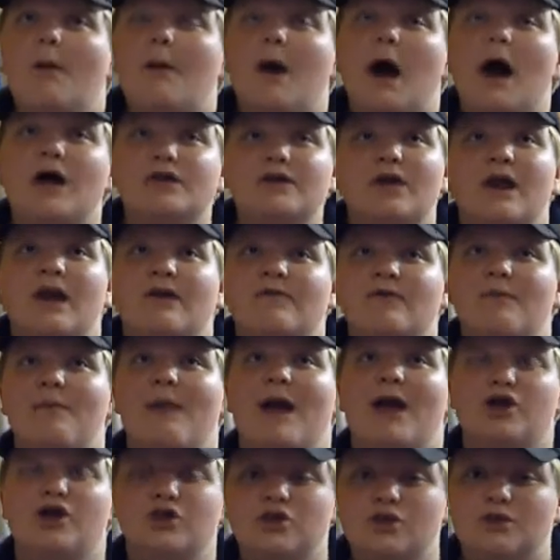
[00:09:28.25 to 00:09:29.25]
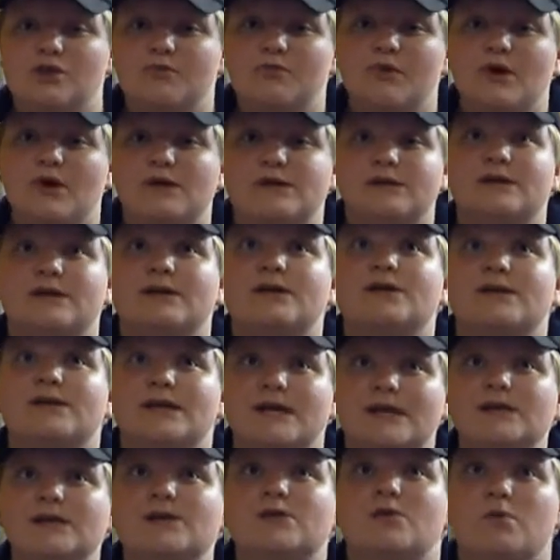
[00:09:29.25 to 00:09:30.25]
I don't have the patience personally, because
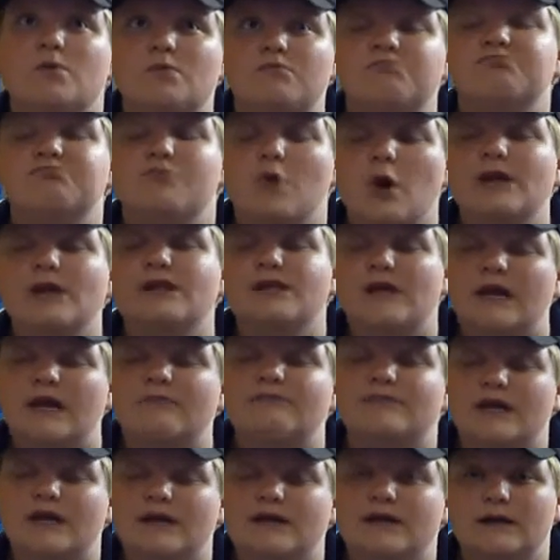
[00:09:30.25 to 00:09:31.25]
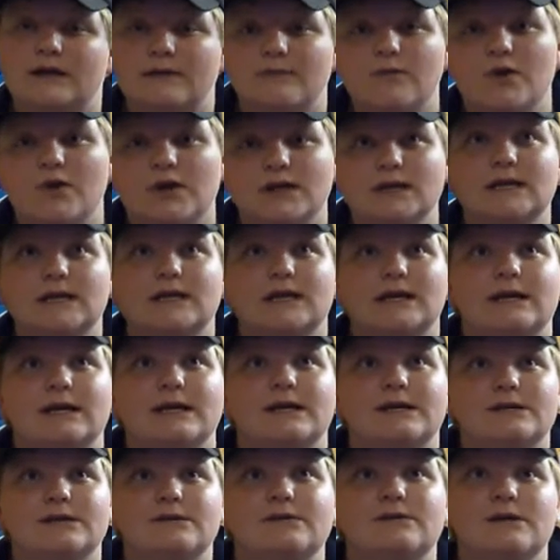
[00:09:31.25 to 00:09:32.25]
it is quite time-taking. I'm not going to
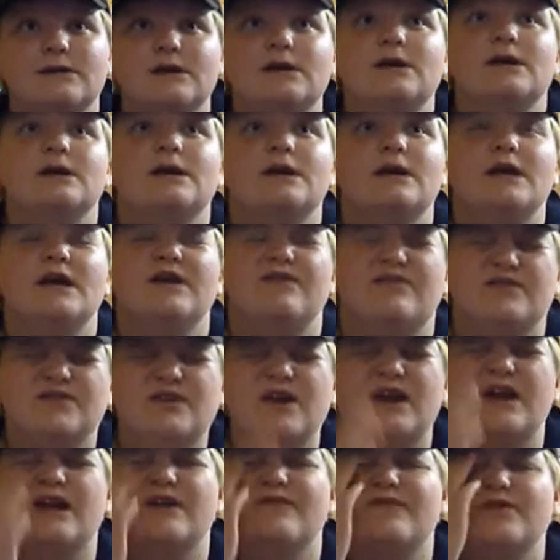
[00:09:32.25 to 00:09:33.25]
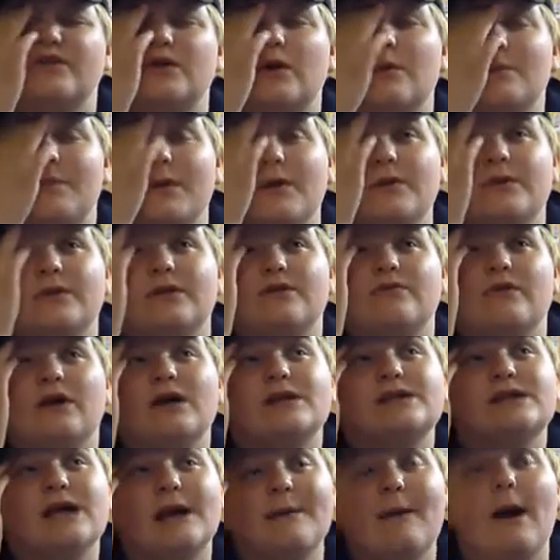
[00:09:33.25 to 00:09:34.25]
lie. If you're not building the
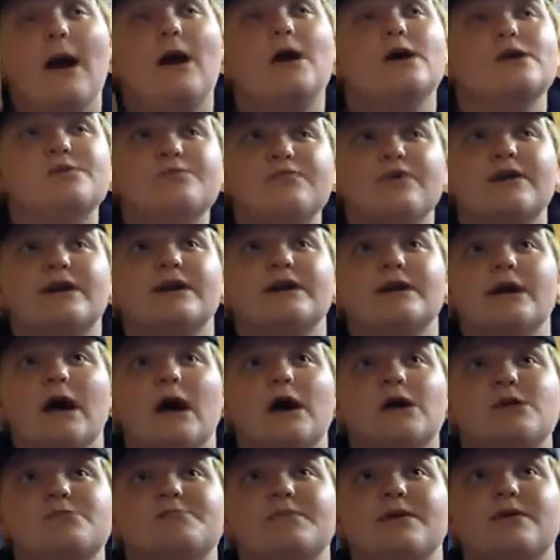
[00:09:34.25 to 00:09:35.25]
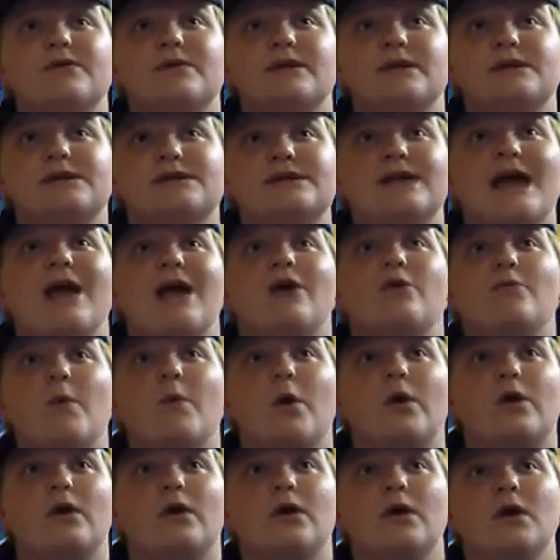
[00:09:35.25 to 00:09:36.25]
right type, I was building a scale
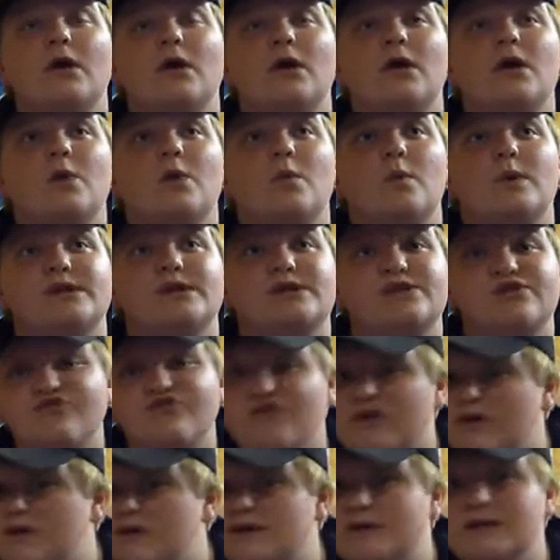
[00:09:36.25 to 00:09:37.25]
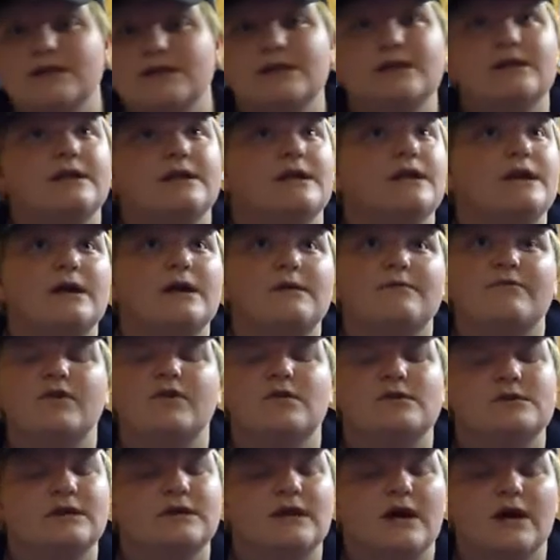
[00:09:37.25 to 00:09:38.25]
model with stringers in the
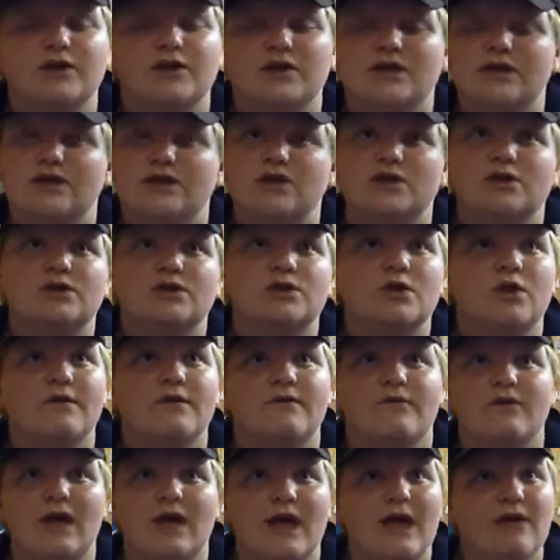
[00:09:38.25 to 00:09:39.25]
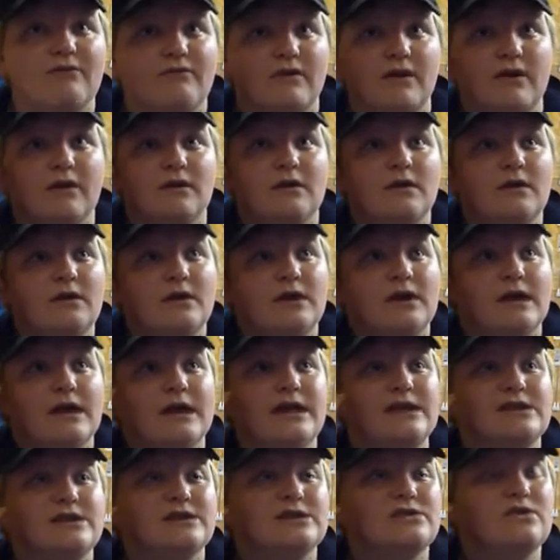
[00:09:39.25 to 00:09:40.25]
fuselage, and it just took forever.
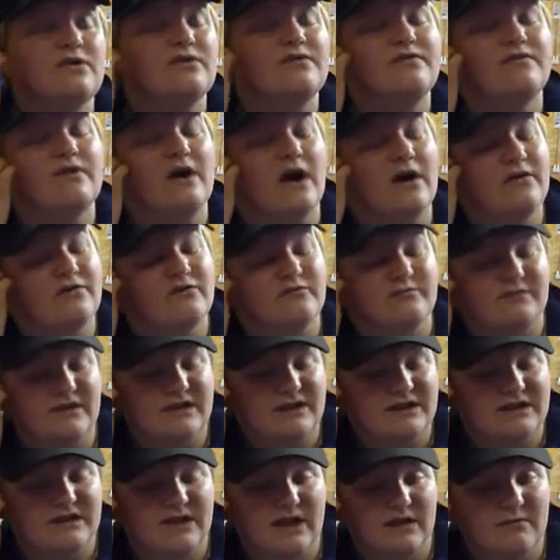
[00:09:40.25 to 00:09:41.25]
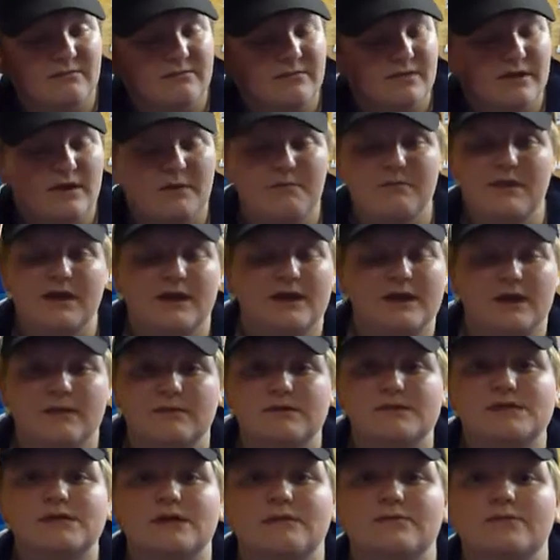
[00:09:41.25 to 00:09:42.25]
It's not far from being done, but I'll pick it up
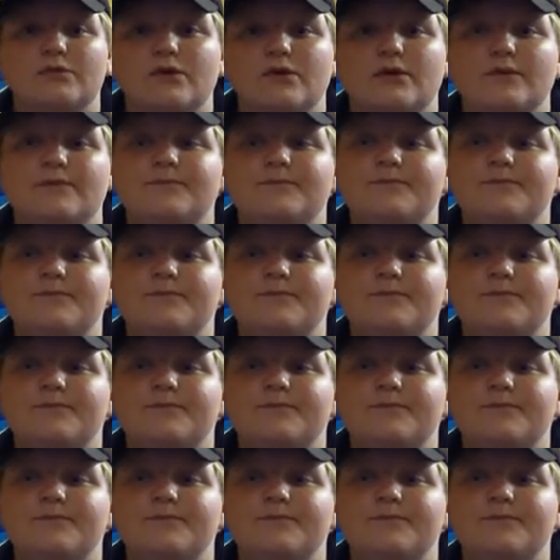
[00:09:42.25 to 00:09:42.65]
at some point.